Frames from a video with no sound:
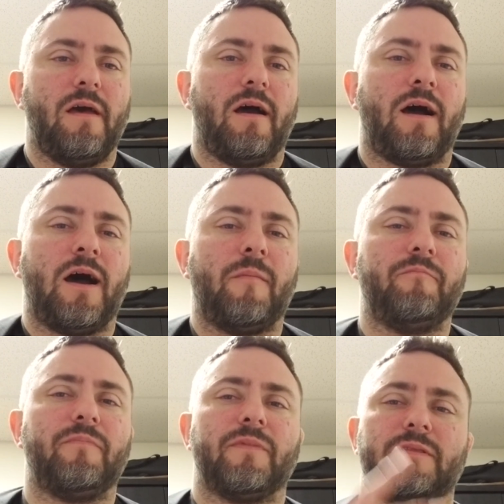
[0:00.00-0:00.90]

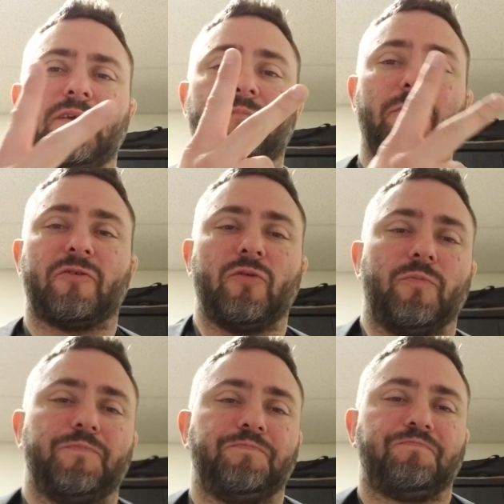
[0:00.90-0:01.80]
Um, tip number two,
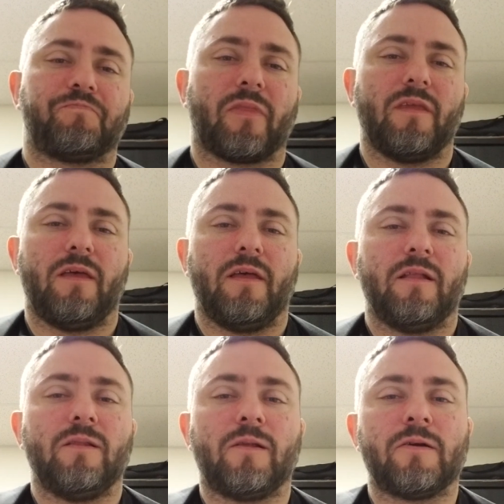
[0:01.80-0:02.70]

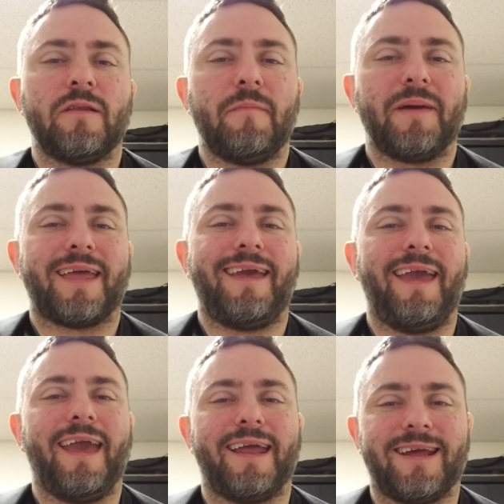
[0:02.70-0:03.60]
learn the
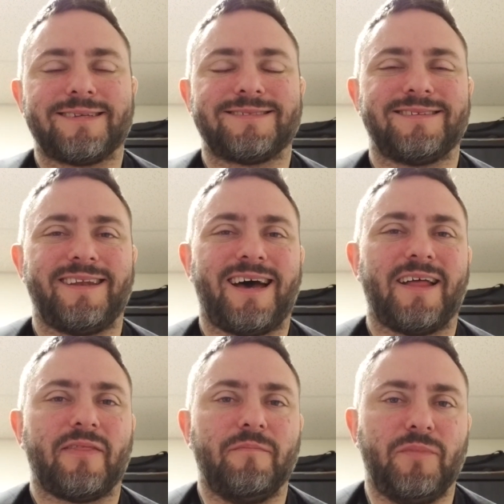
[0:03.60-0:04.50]
mechanics,
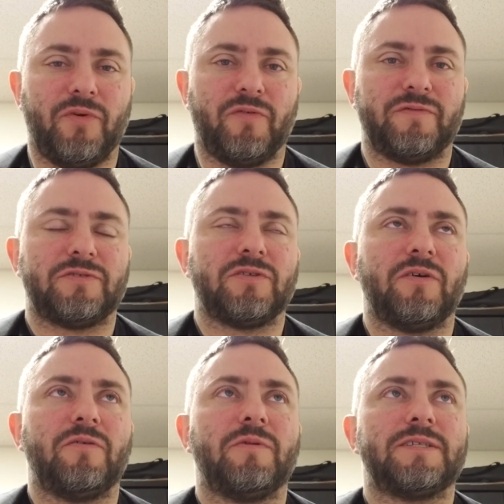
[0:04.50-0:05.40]
not the moves.
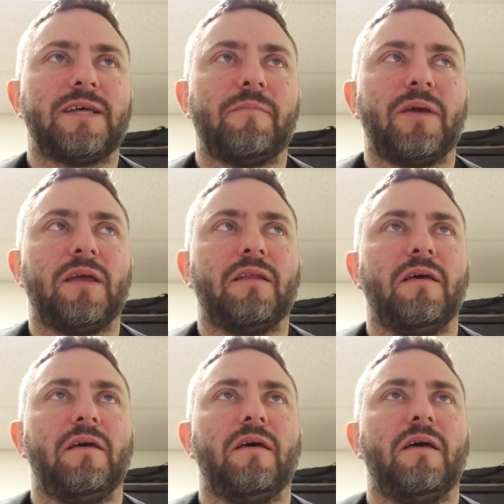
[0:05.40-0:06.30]
So what's that mean?
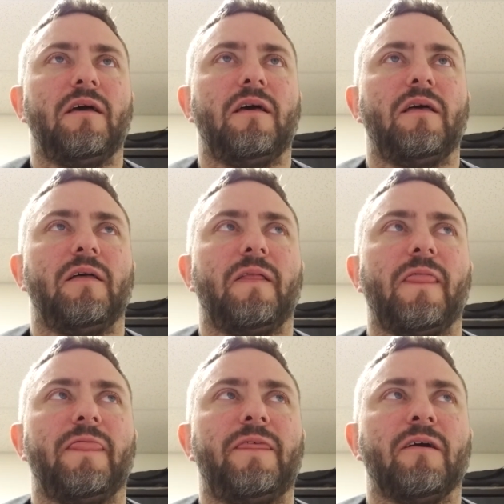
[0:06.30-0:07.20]

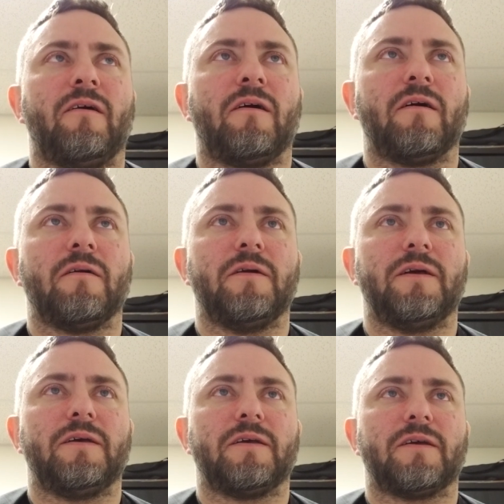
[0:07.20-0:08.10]
There are
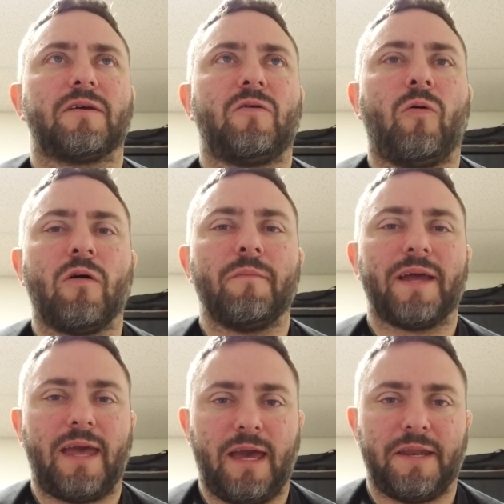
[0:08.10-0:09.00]
core
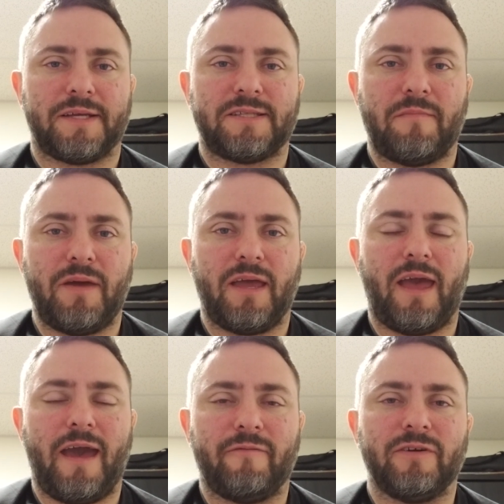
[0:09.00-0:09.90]
mechanics that make
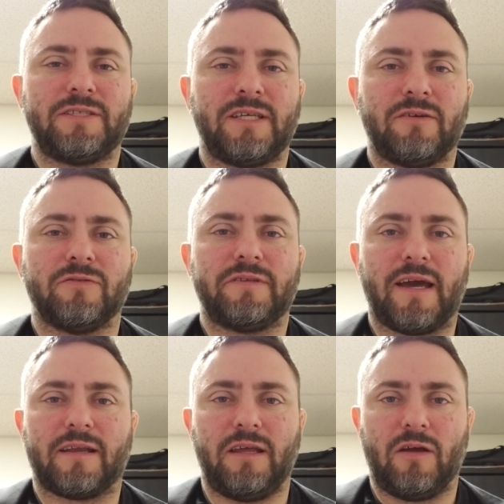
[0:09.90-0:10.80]
every single
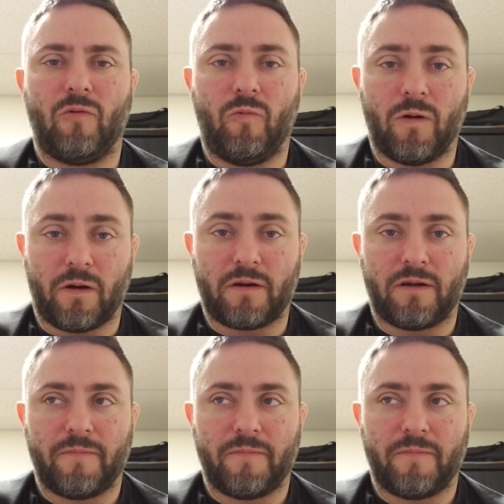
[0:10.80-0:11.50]
technique work.